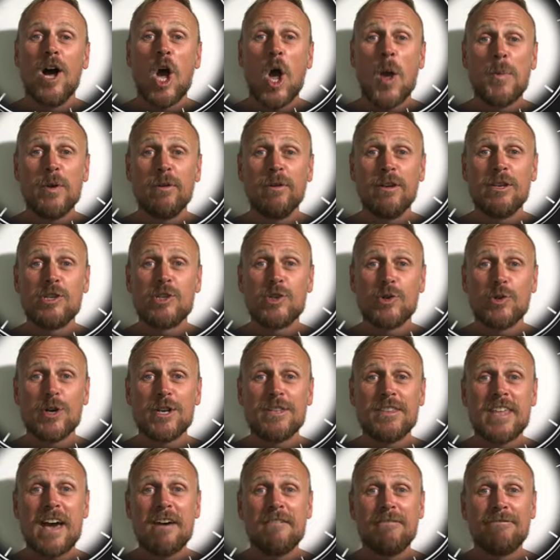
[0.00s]
I hope you enjoyed
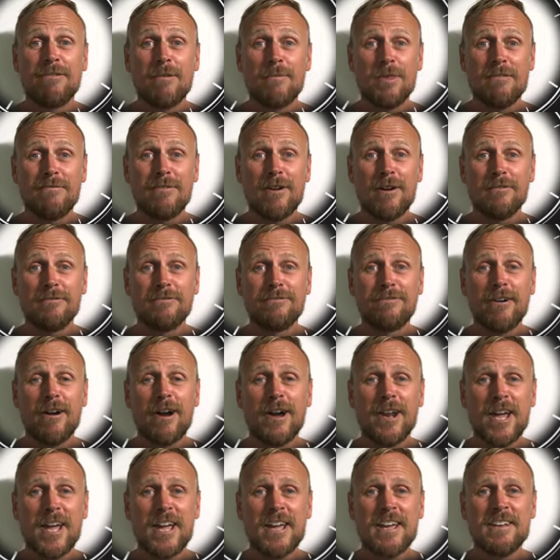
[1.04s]
that from the Vault
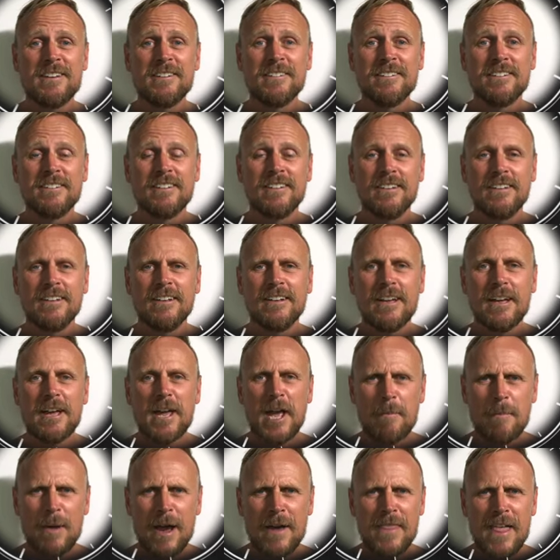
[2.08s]
Friday.
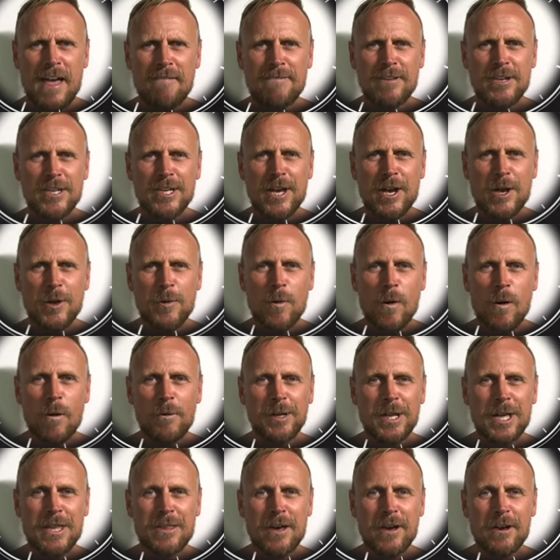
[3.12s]
How about that video
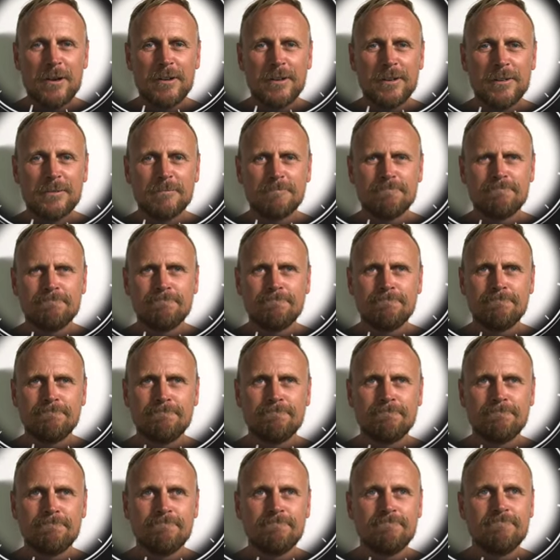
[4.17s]
quality though?
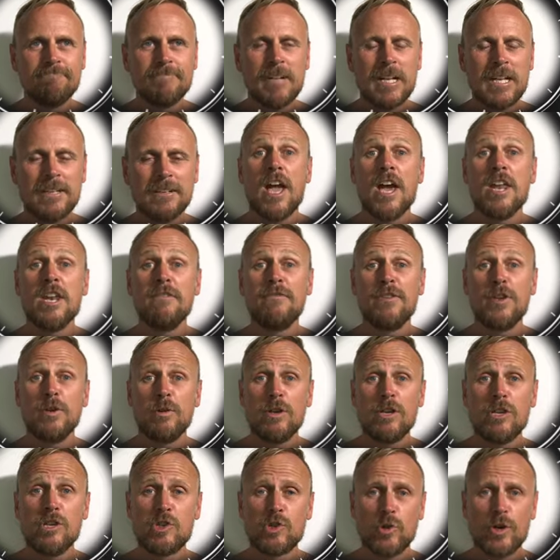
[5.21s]
And if you
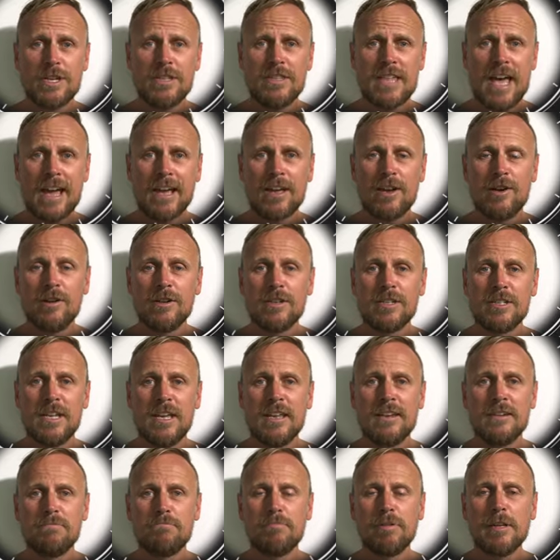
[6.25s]
enjoyed that
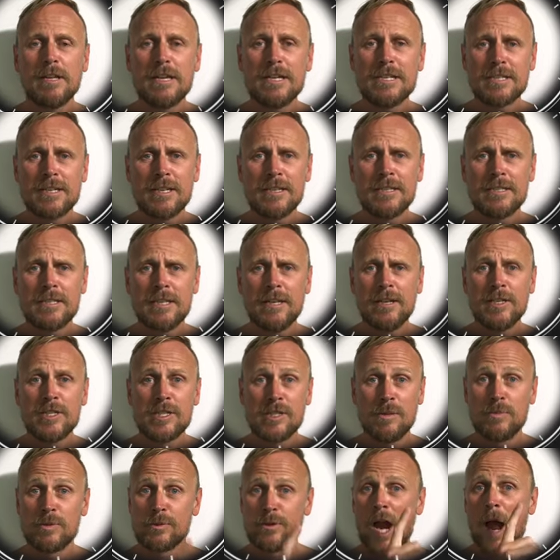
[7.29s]
content, please consider
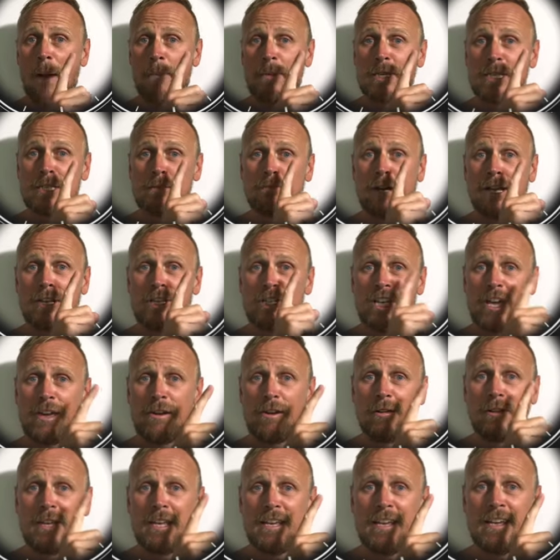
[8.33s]
subscribing to my
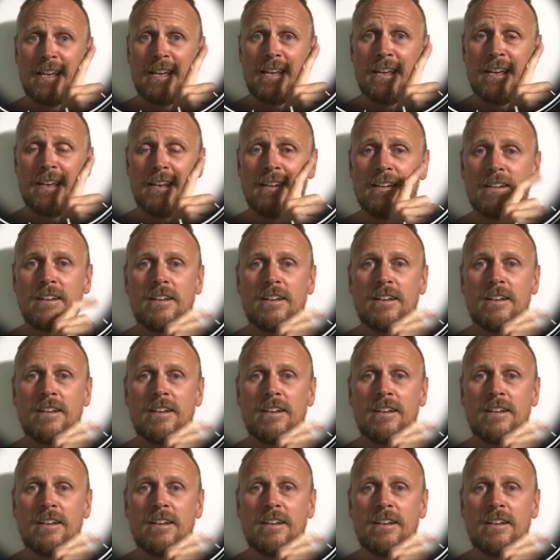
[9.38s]
channel here.